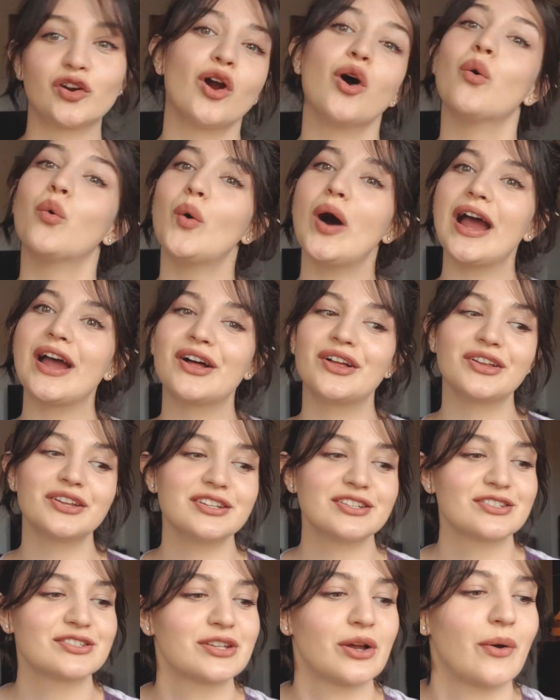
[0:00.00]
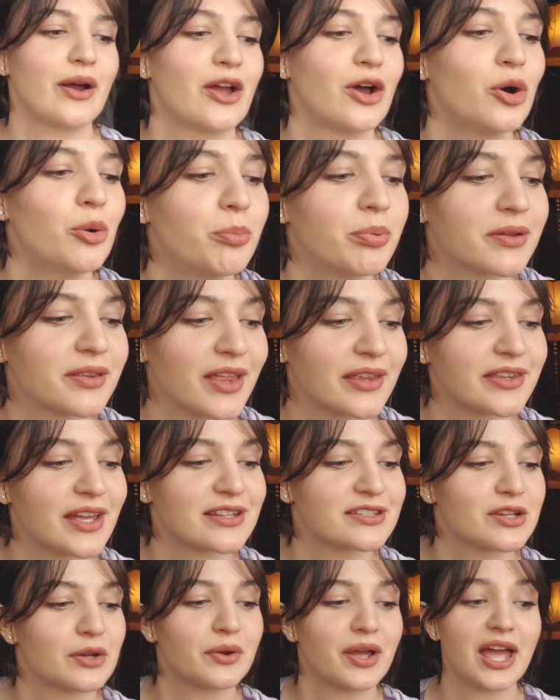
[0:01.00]
a while, so I hope
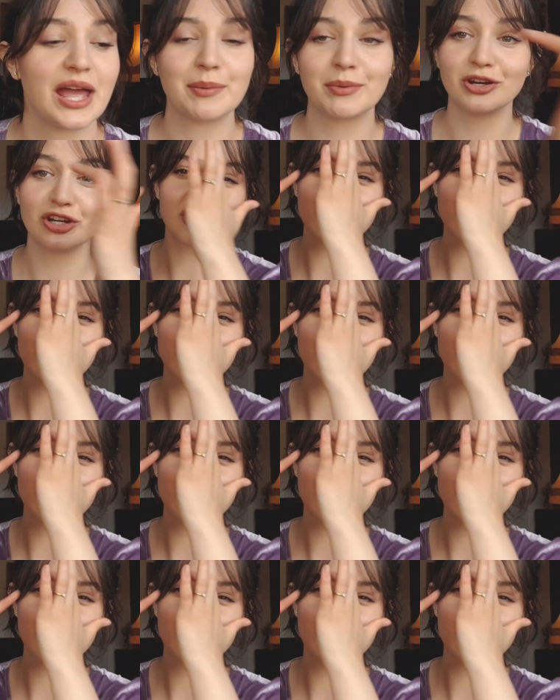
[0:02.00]
that's okay. I'm